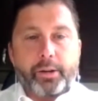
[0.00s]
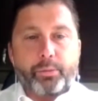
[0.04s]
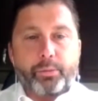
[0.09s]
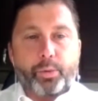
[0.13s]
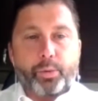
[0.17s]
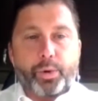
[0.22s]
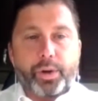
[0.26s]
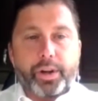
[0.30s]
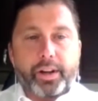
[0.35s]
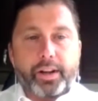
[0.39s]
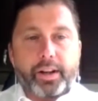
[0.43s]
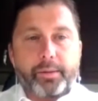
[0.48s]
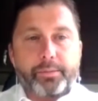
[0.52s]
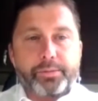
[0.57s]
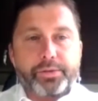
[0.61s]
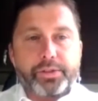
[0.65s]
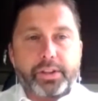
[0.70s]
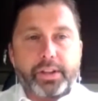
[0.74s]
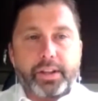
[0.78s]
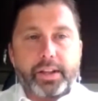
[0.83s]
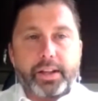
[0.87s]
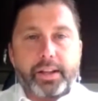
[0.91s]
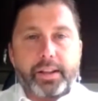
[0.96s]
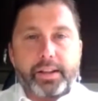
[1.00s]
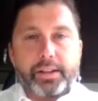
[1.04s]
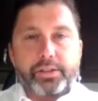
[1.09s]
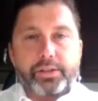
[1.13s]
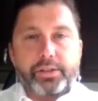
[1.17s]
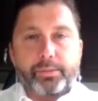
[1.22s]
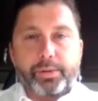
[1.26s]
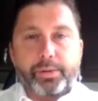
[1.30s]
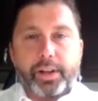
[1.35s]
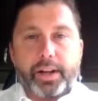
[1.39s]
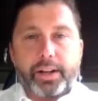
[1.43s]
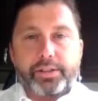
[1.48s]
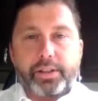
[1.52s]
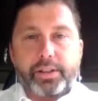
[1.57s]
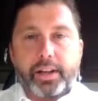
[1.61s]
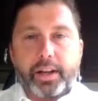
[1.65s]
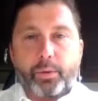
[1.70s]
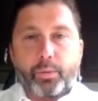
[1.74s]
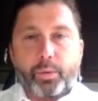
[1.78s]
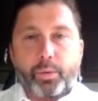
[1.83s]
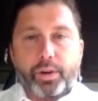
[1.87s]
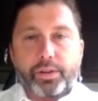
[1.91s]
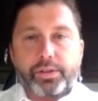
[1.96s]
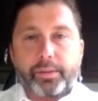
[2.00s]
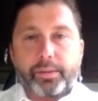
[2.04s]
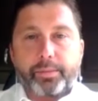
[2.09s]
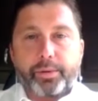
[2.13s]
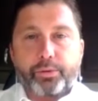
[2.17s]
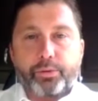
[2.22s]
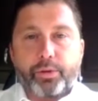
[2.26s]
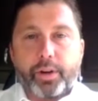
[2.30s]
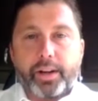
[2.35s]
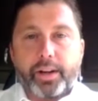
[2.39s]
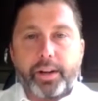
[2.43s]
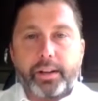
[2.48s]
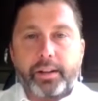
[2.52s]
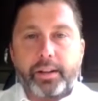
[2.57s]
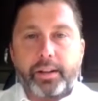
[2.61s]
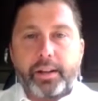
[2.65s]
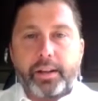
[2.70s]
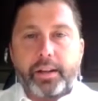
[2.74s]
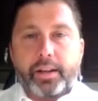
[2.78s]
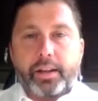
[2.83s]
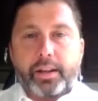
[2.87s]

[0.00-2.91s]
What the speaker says: But when it comes to getting these supply chain networks up and running,